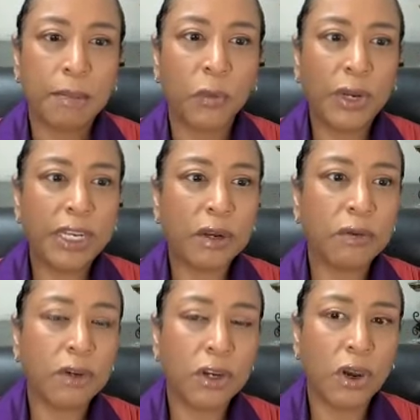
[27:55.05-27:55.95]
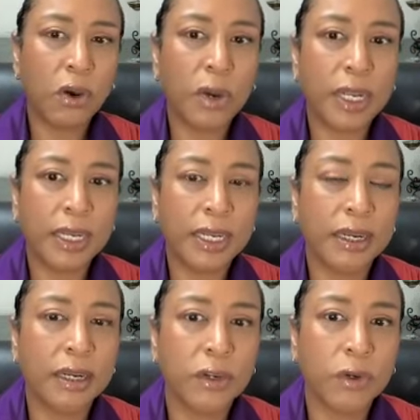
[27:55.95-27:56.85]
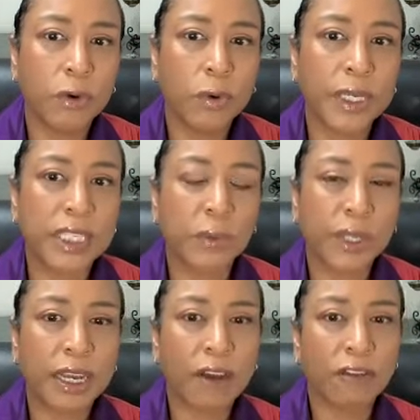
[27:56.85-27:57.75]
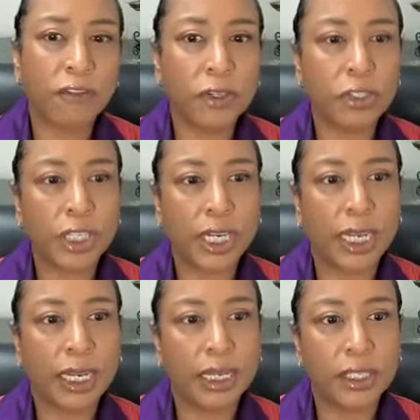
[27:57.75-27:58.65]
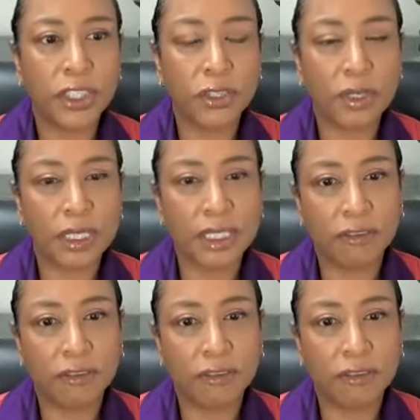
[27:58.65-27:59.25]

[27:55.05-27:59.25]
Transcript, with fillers: but we don't know an incongruence without first checking into this